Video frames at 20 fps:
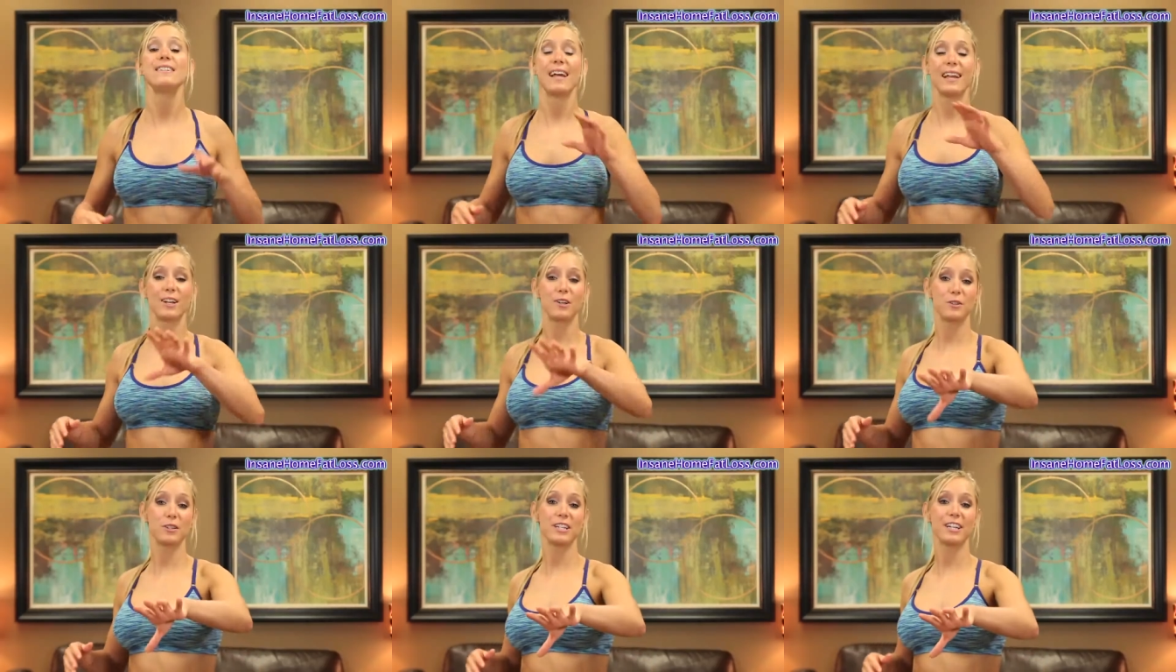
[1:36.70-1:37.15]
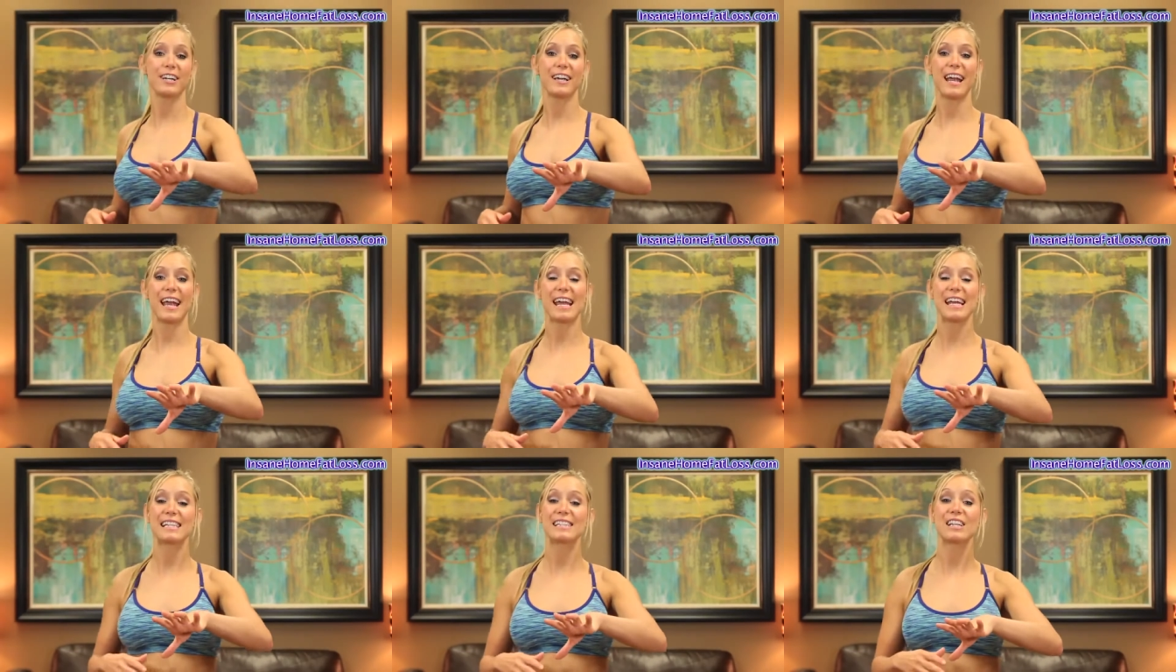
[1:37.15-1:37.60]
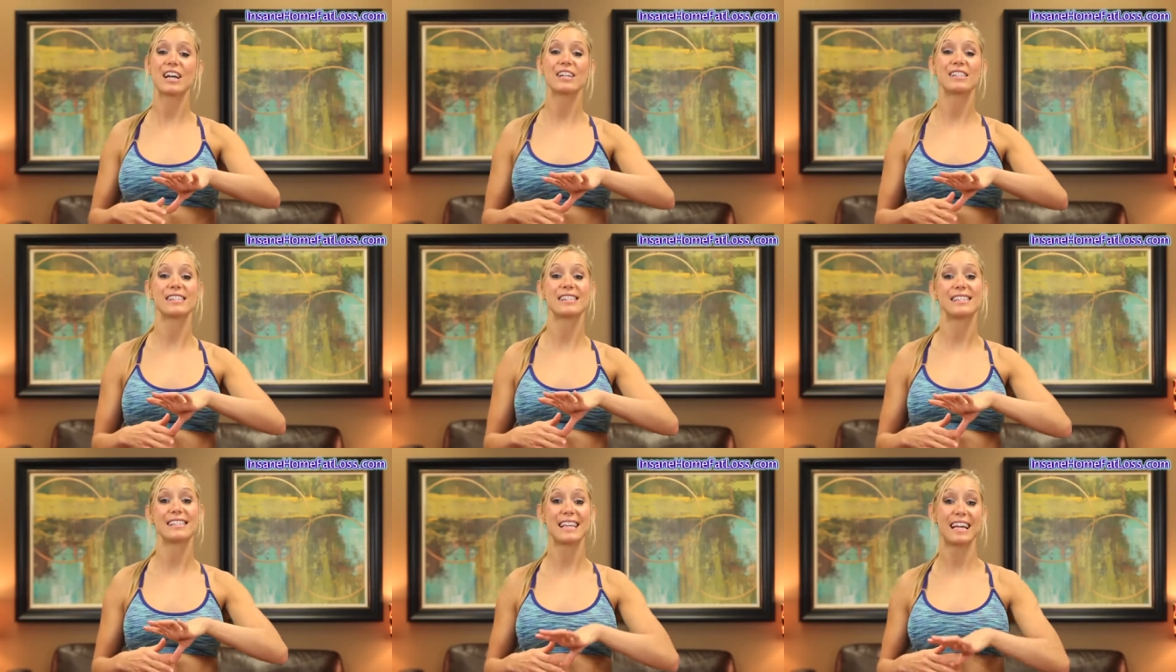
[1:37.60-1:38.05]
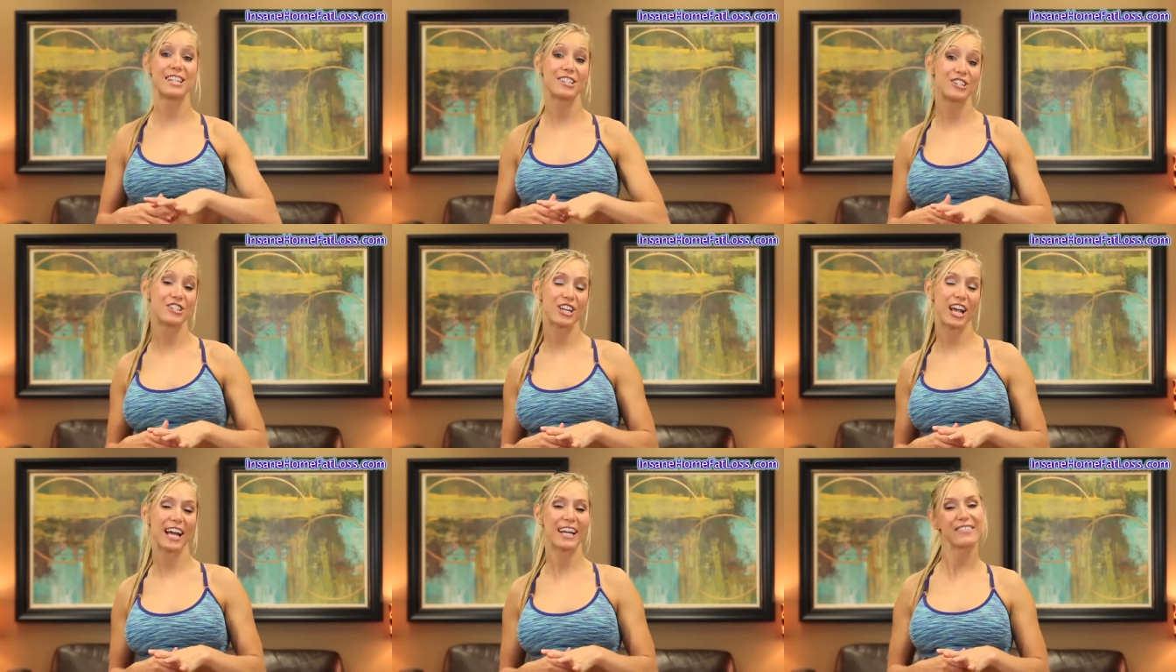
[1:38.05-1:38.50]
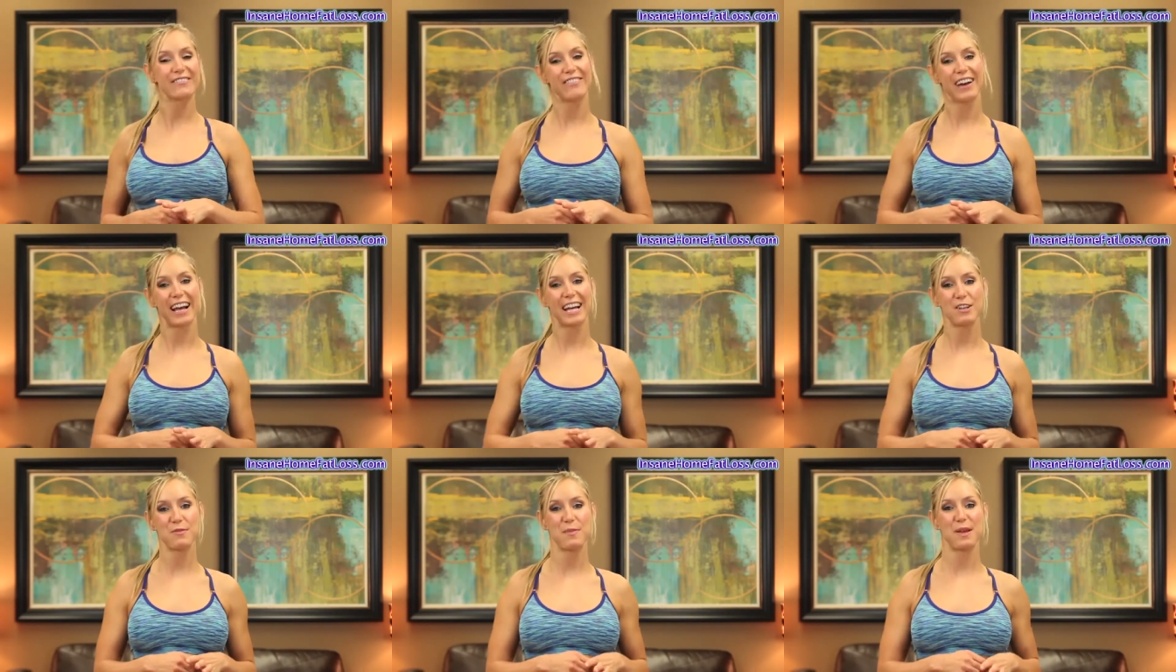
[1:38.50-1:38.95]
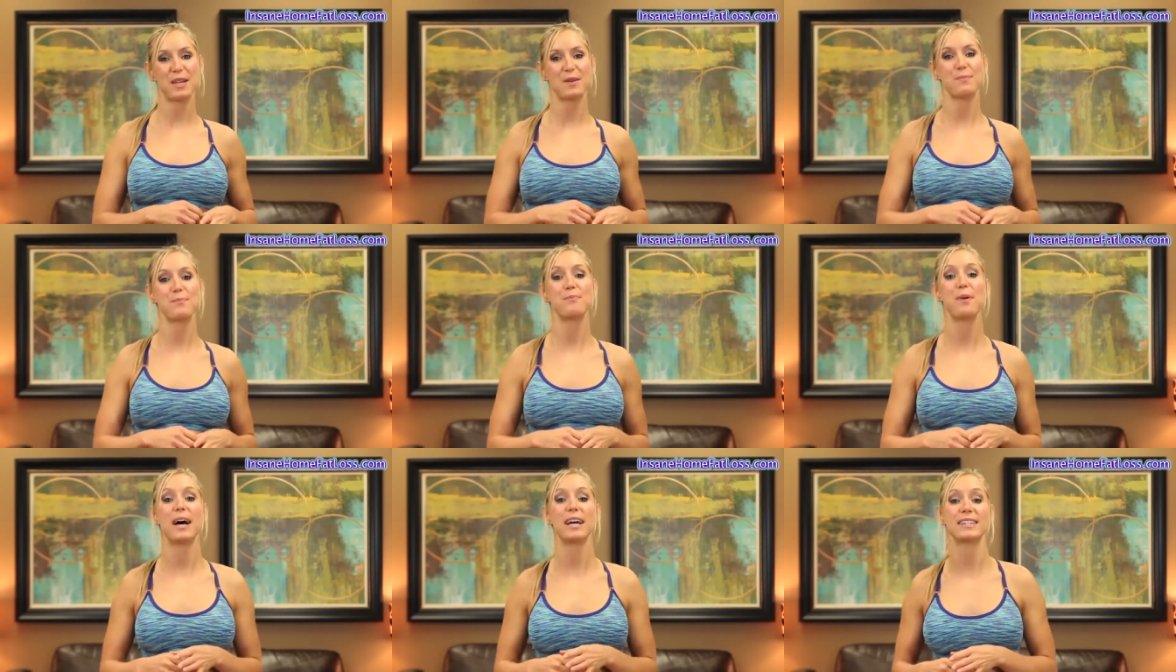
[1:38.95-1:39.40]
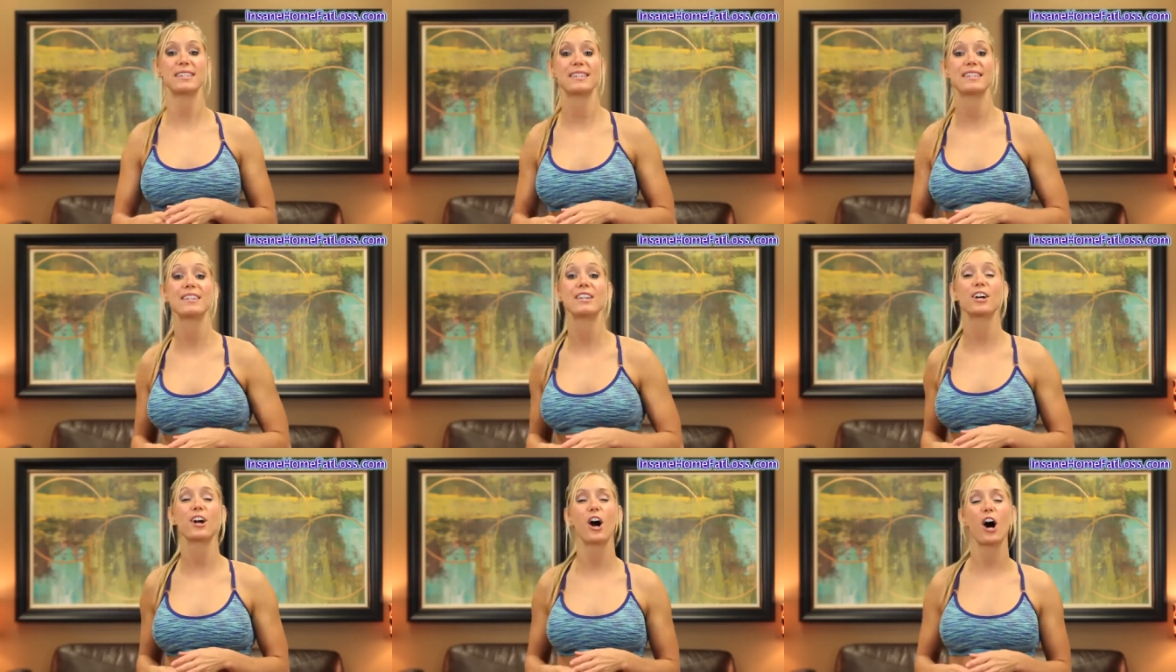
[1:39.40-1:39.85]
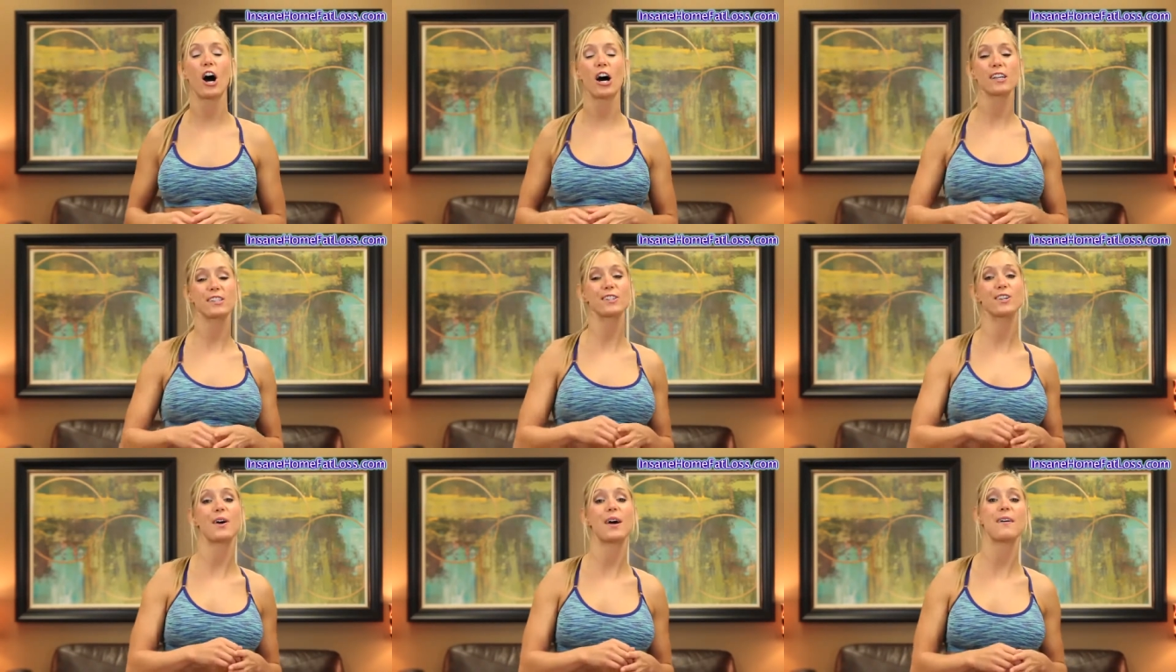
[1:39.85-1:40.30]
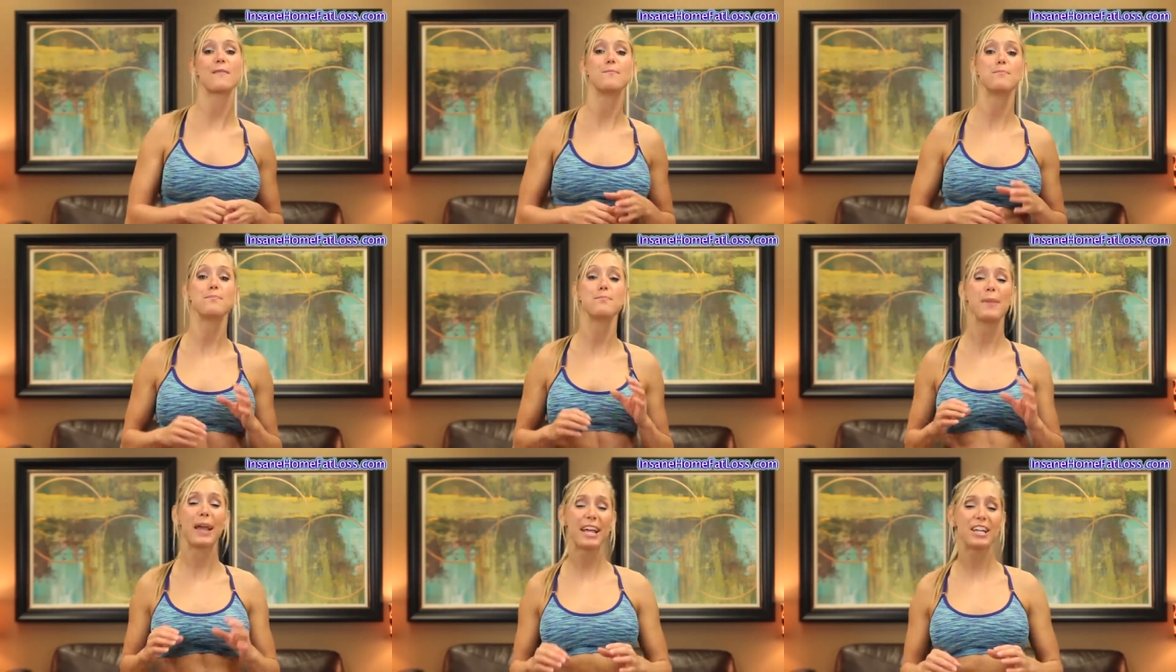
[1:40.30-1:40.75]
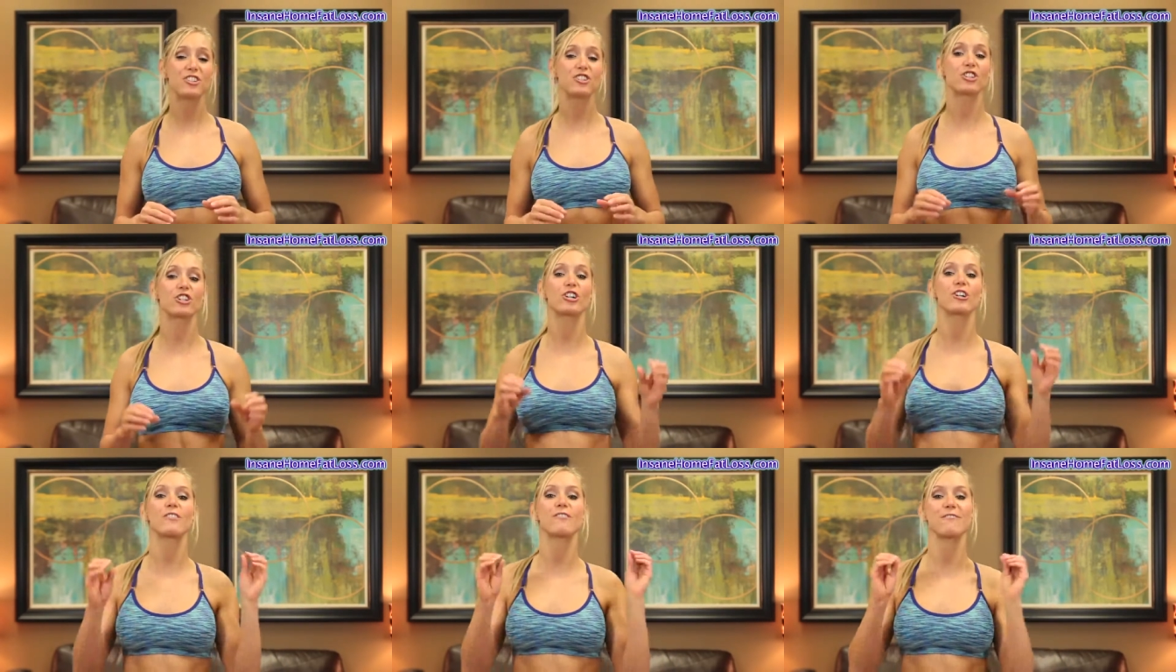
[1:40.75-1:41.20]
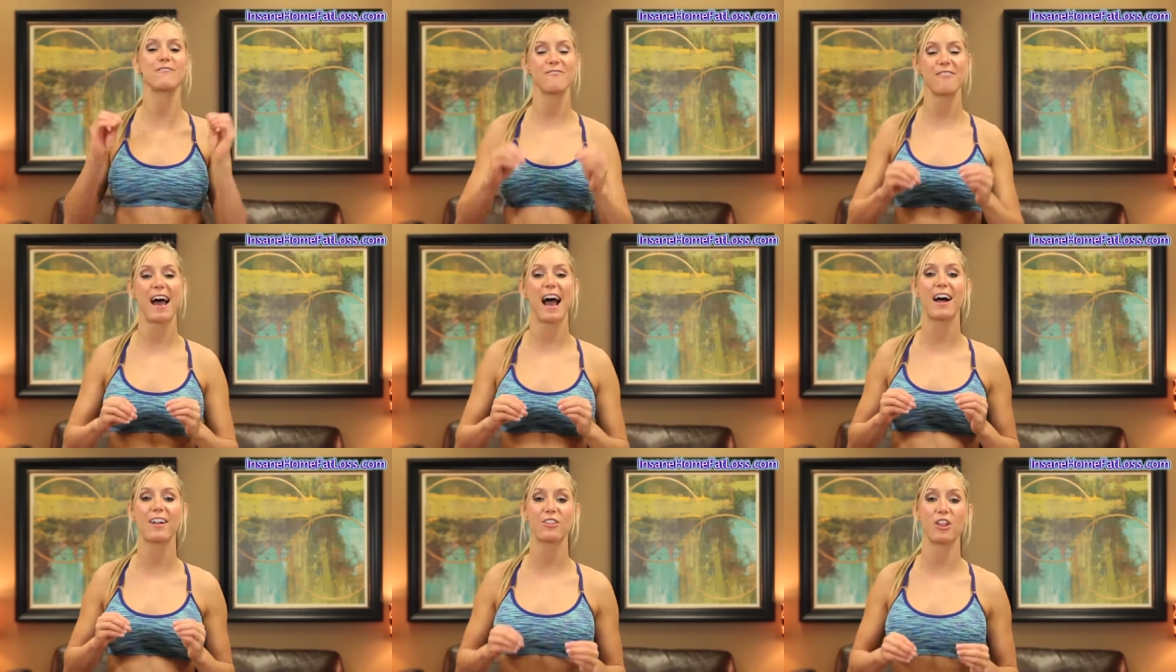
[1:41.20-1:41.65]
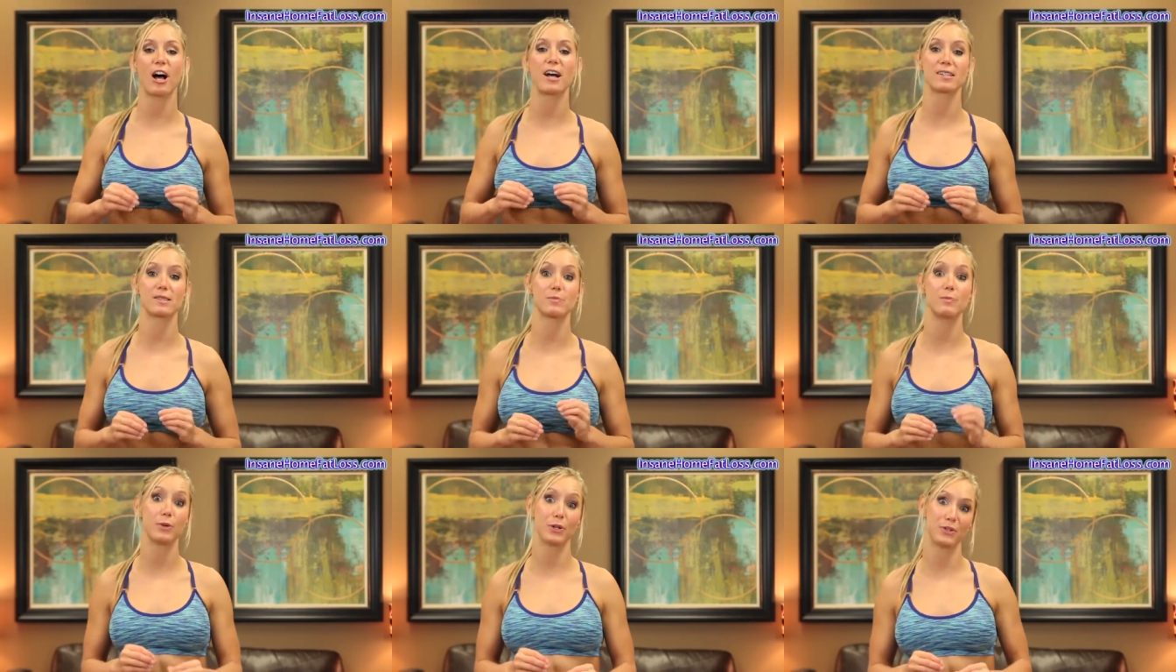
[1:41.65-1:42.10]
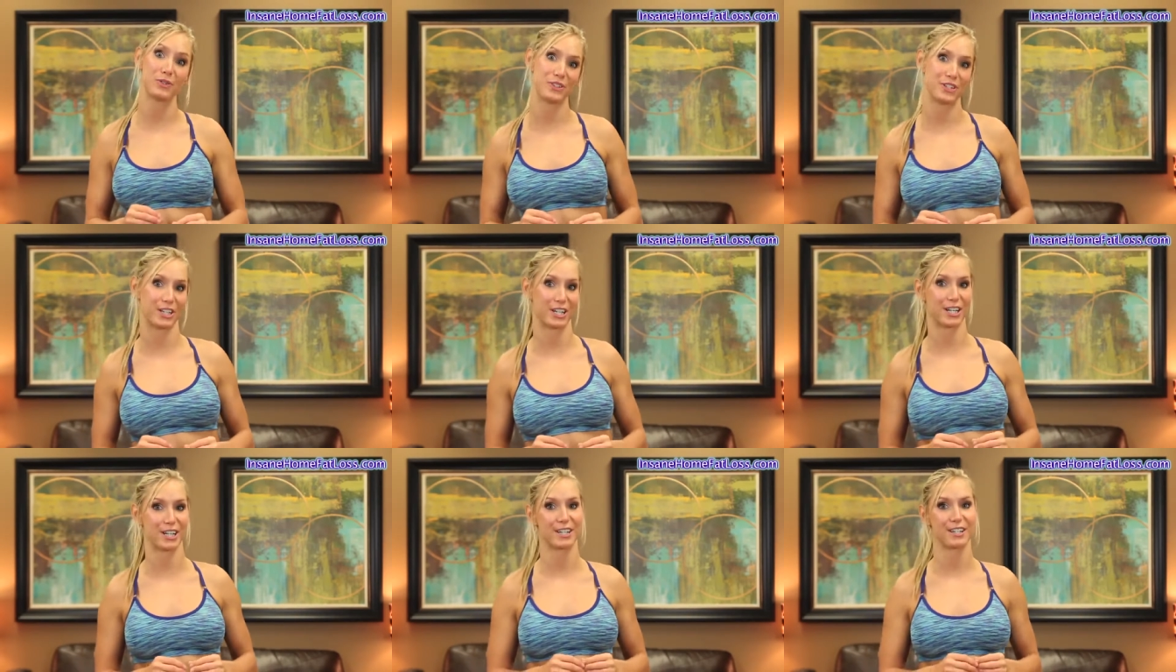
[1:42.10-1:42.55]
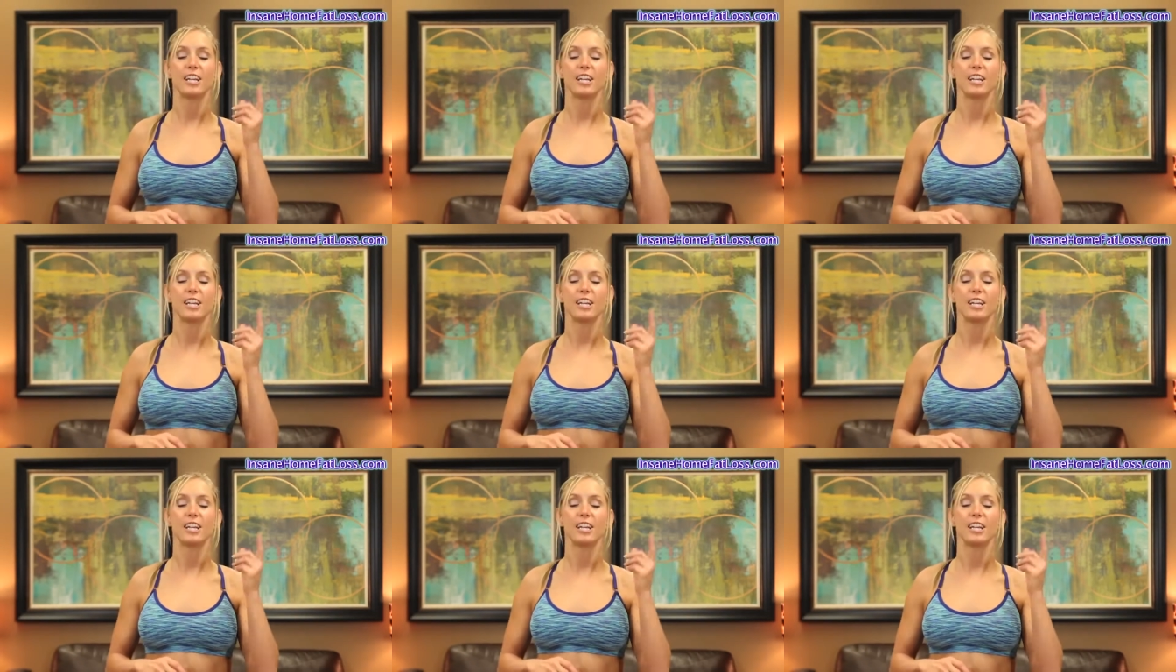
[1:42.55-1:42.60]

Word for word: Not only are eggs a sunshine vitamin, but they're also a major fat loss booster.